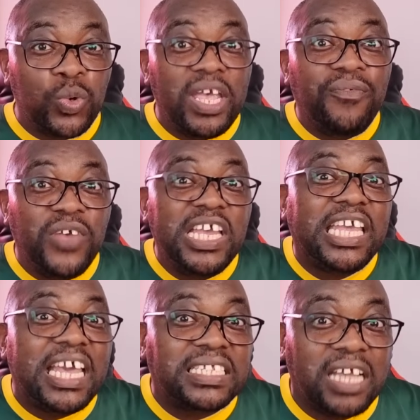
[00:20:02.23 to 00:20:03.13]
two, if he
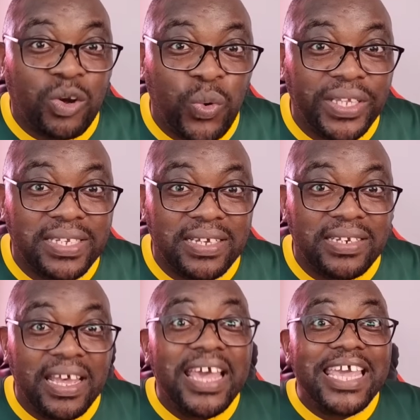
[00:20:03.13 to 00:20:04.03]
gets
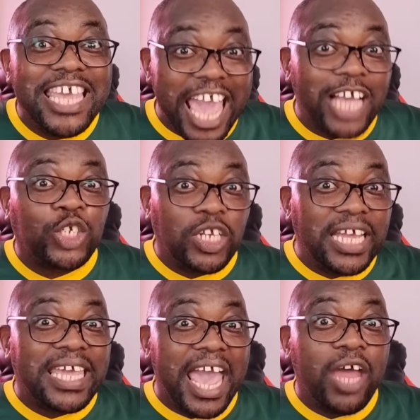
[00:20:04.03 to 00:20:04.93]
acquitted, he
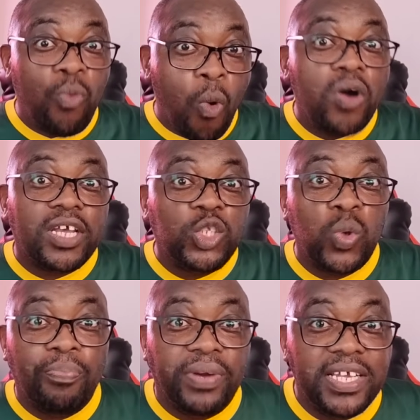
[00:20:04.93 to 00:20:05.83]
actually can walk
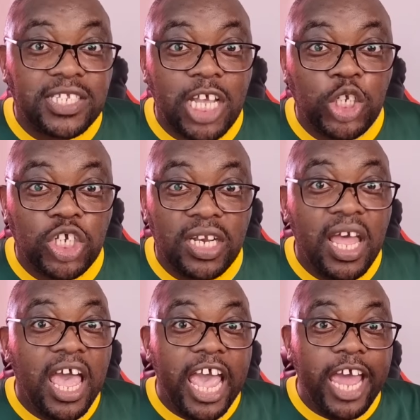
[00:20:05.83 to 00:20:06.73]
into a police
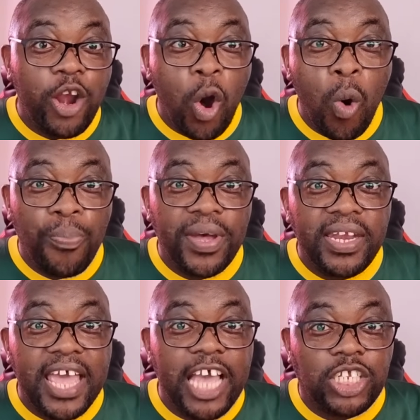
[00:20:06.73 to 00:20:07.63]
station and
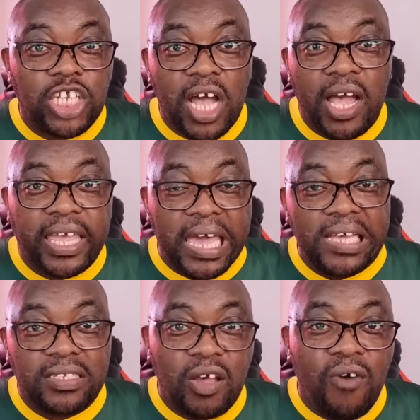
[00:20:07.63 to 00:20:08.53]
open a
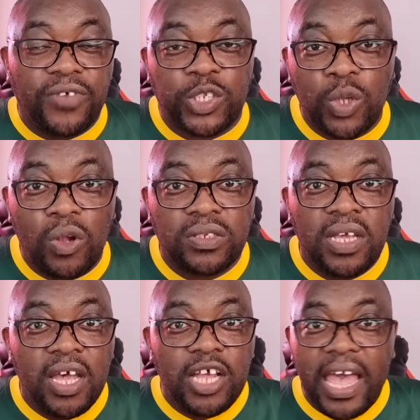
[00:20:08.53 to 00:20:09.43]
case of
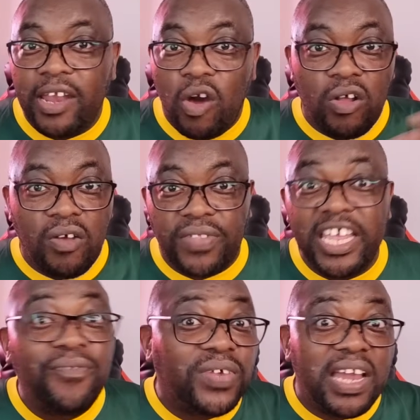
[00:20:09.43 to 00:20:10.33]
assault and all of
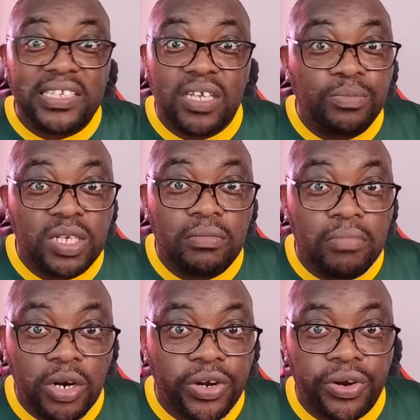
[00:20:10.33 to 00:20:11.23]
that, even attempted
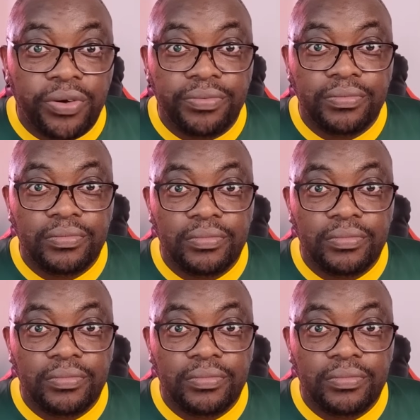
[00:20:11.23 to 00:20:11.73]
murder.